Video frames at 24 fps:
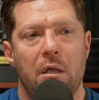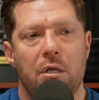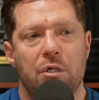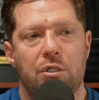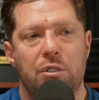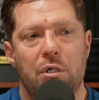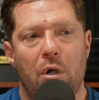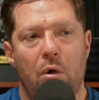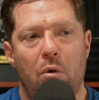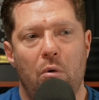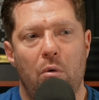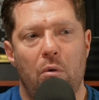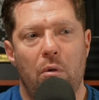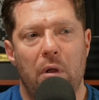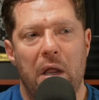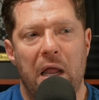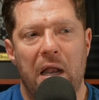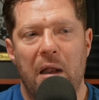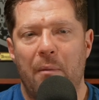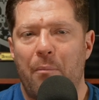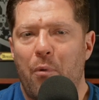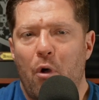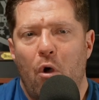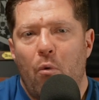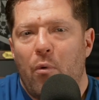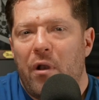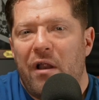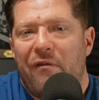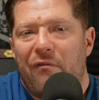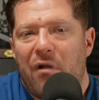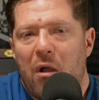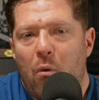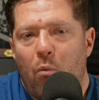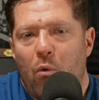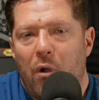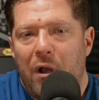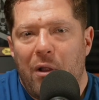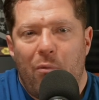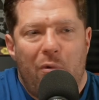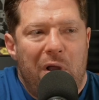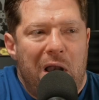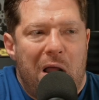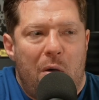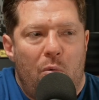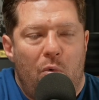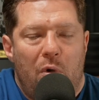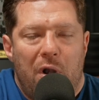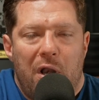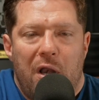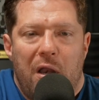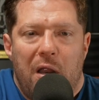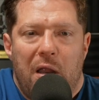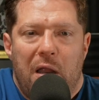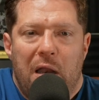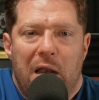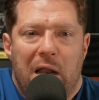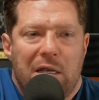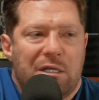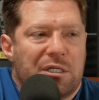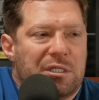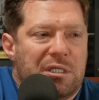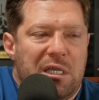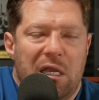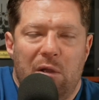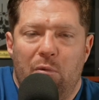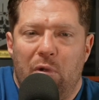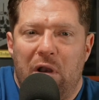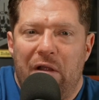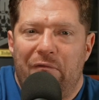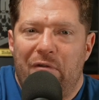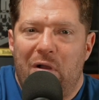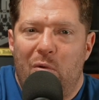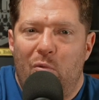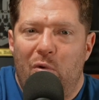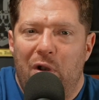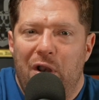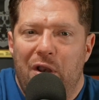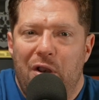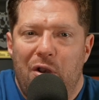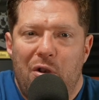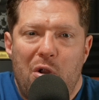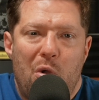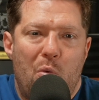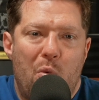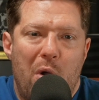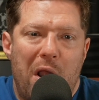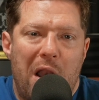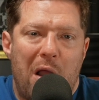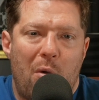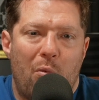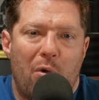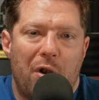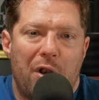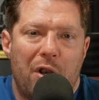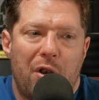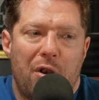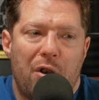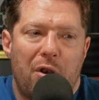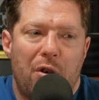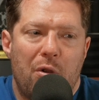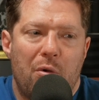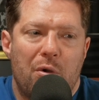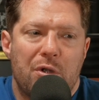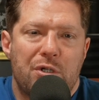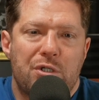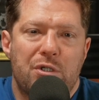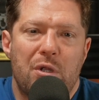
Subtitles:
So, and I bought whatever I wanted when I wanted it, and I just did whatever I wanted to do when I wanted to do it.